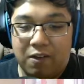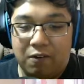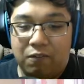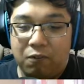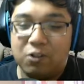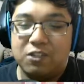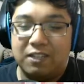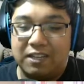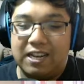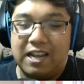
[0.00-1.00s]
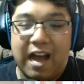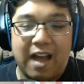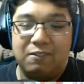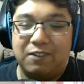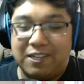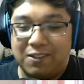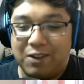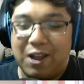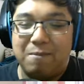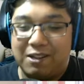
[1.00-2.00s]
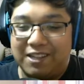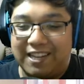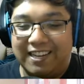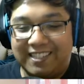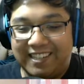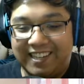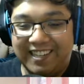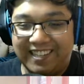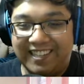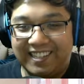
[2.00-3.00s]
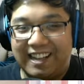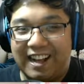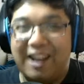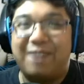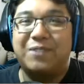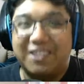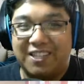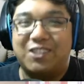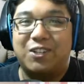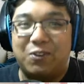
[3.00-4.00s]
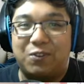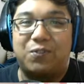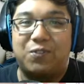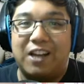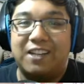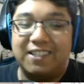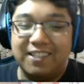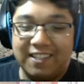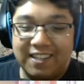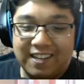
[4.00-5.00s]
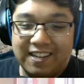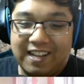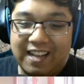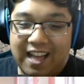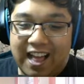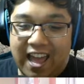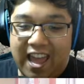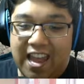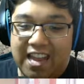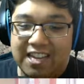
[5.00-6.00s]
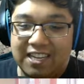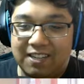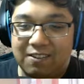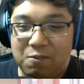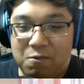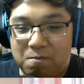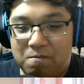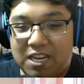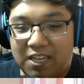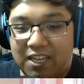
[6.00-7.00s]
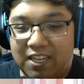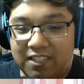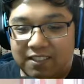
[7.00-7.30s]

Fortunately, I really don't care about that. I'm such a good friend. Hey, you meanie.